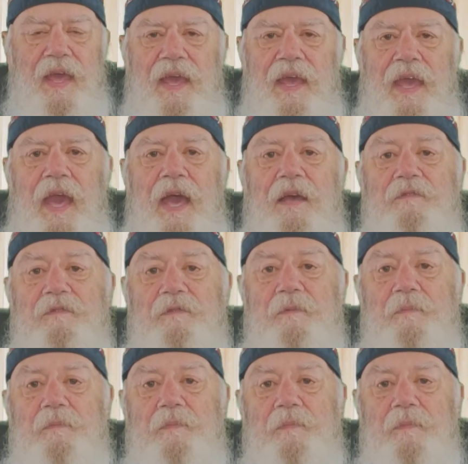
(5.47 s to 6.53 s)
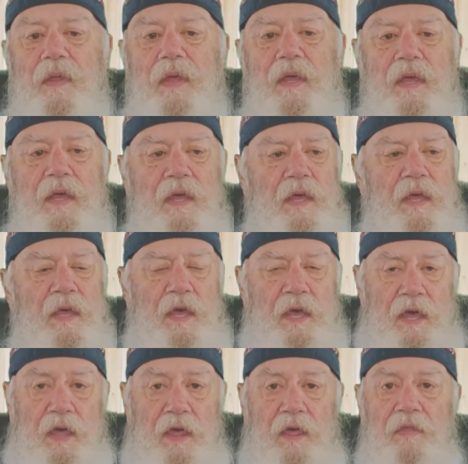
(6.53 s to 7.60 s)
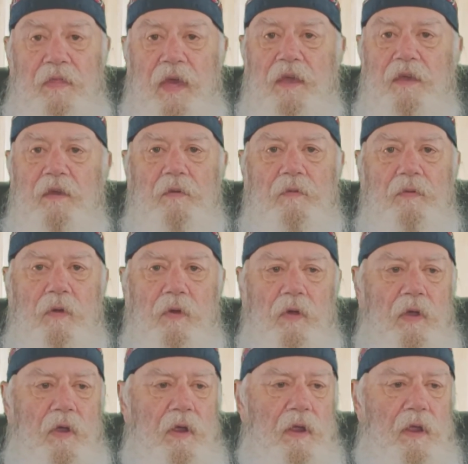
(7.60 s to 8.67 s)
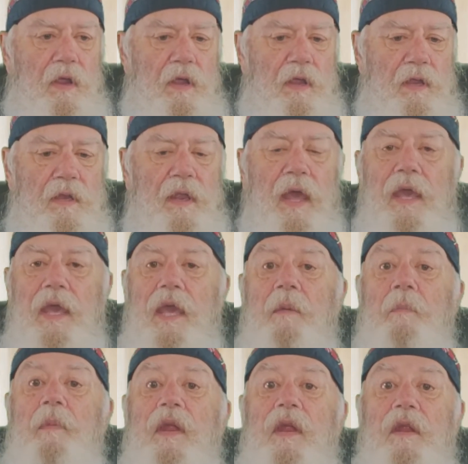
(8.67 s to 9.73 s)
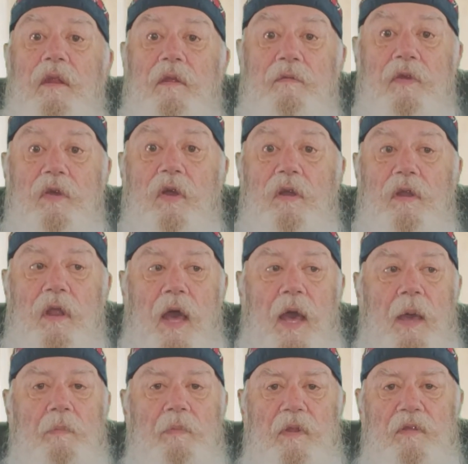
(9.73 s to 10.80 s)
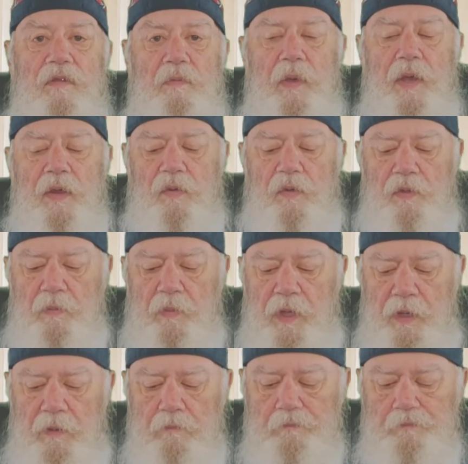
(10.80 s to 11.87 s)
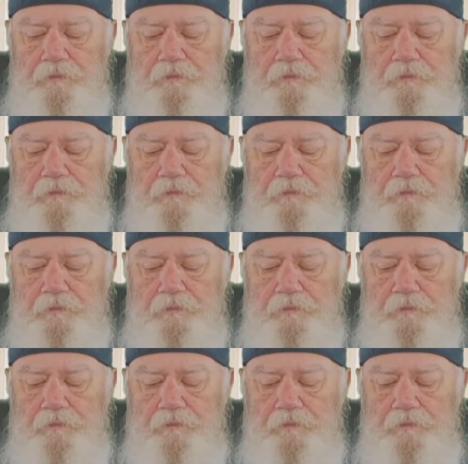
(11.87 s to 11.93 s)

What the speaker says: and guests. Thank you for taking a minute of your time to spend with me.